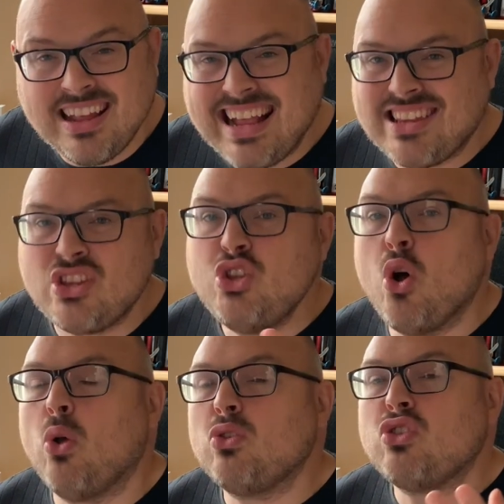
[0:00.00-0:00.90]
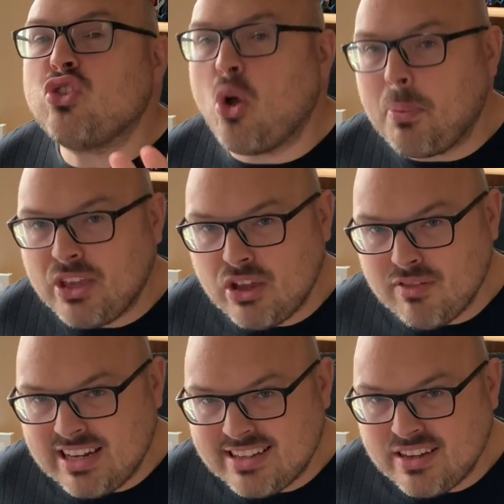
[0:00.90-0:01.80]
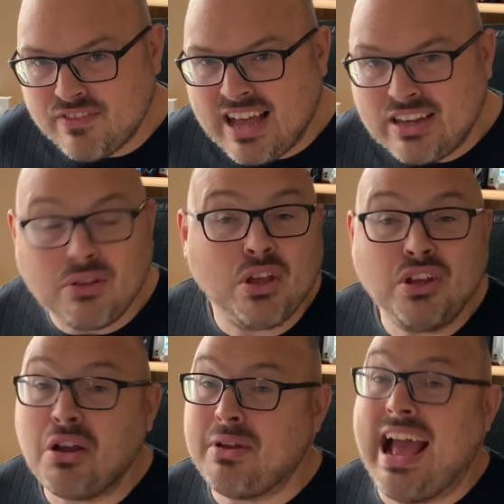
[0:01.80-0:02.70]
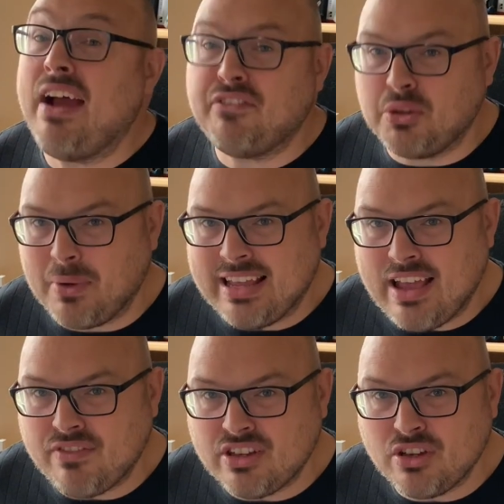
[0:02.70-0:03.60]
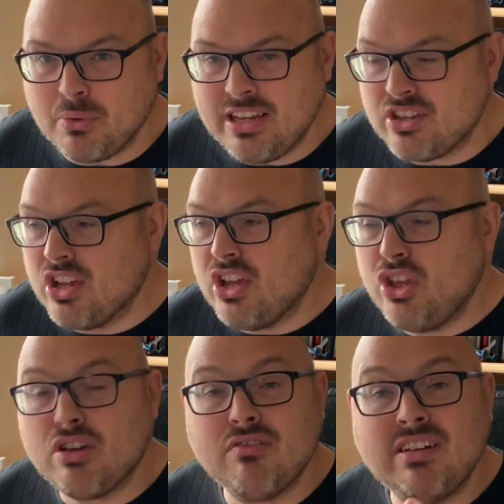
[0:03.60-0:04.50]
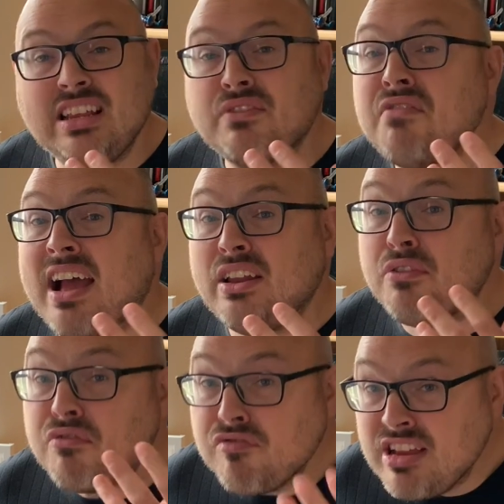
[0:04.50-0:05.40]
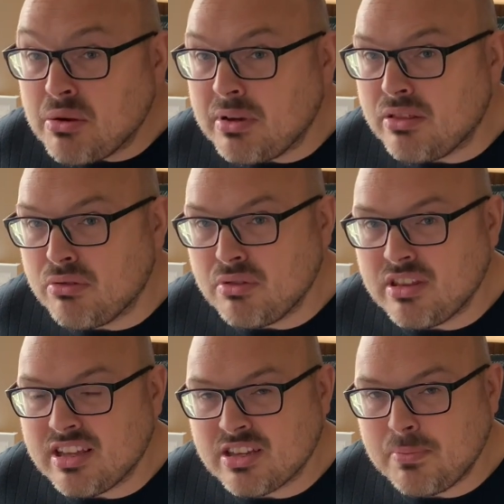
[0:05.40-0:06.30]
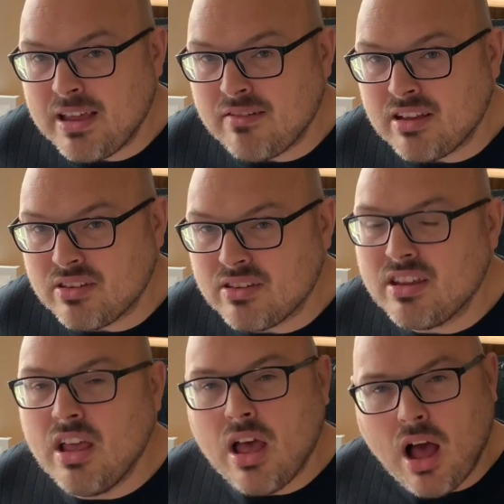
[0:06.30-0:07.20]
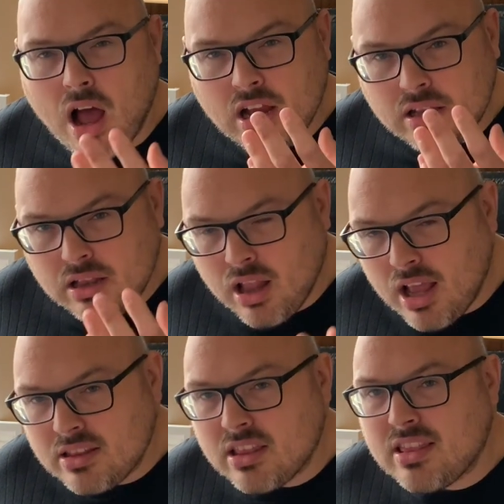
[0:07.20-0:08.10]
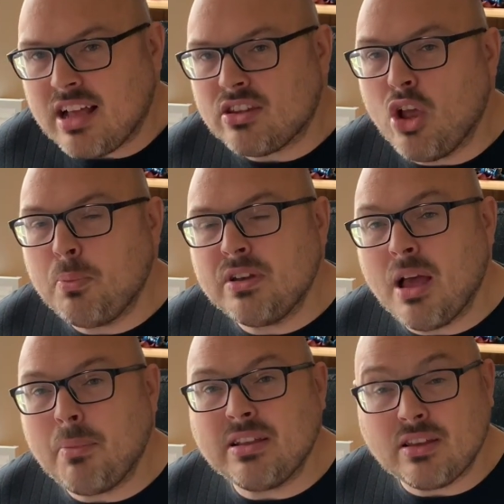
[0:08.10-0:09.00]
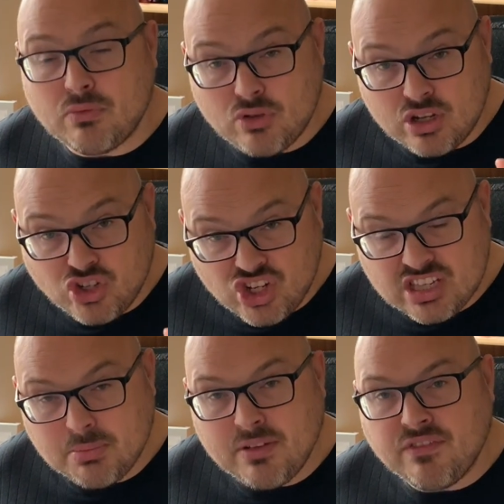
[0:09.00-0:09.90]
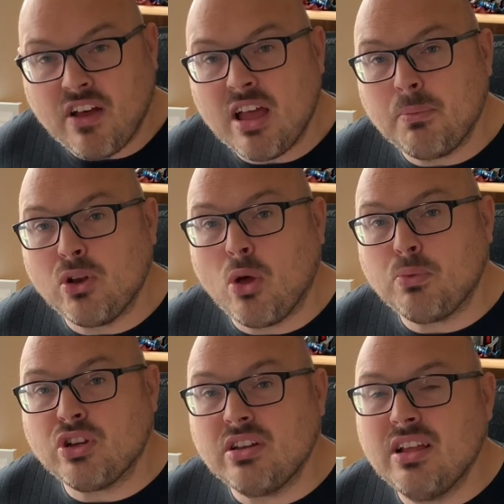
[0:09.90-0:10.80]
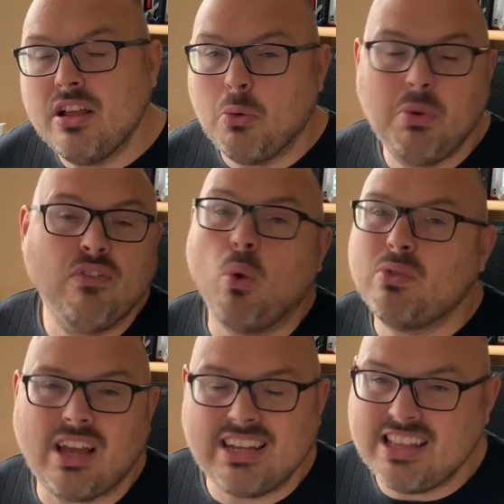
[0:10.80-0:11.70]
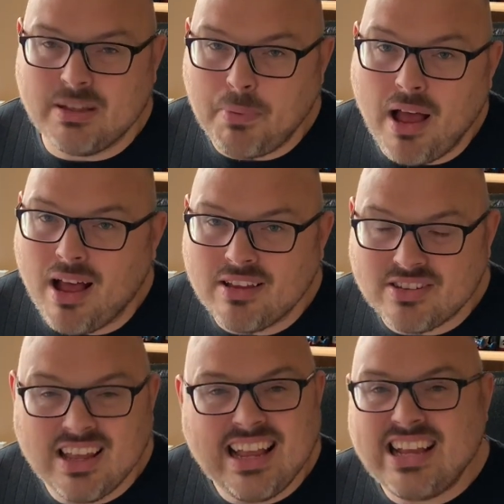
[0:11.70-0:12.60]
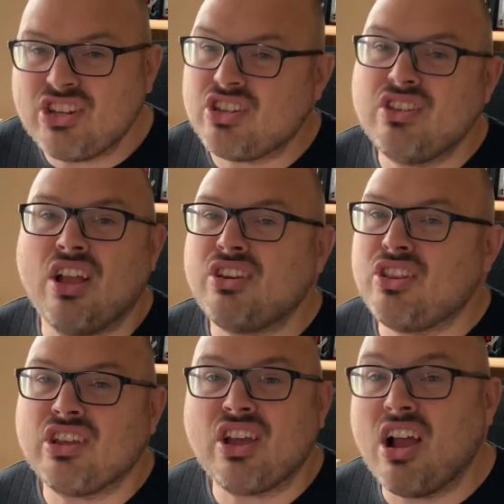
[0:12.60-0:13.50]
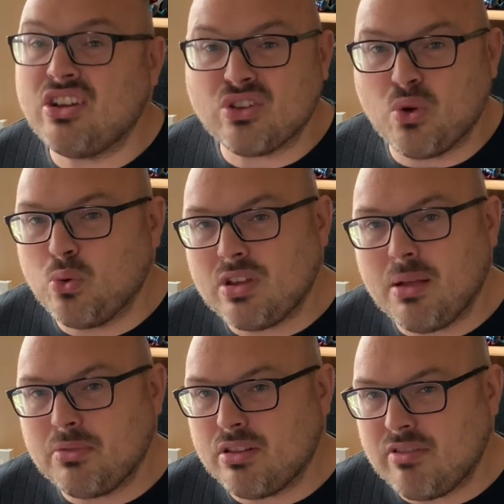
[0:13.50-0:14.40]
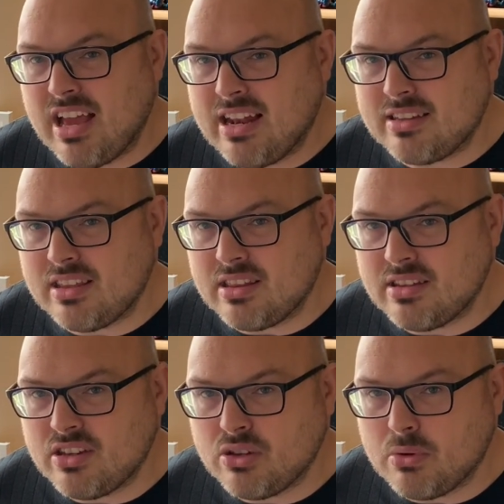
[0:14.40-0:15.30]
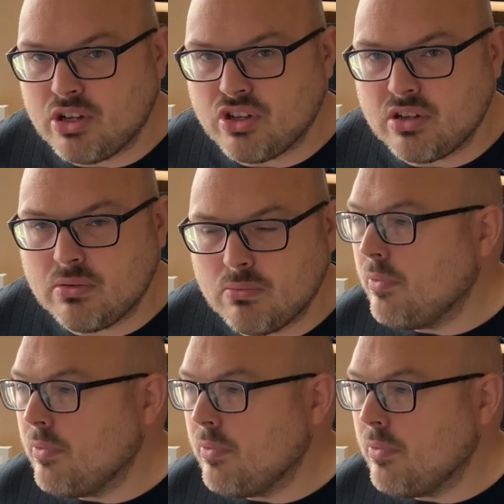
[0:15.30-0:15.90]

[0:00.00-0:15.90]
It's not stopping you releasing value. You don't have to wait every 2 weeks. You can release value frequently through the experience. I like that that's opened up as a legitimate, viable option. We've all done it in the past. It's just nice that the guide has caught up to the reality of the situation.